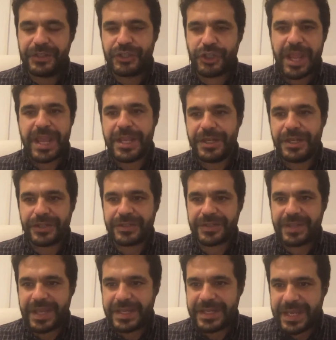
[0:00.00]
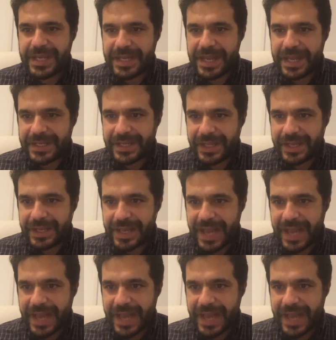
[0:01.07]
change, say, in the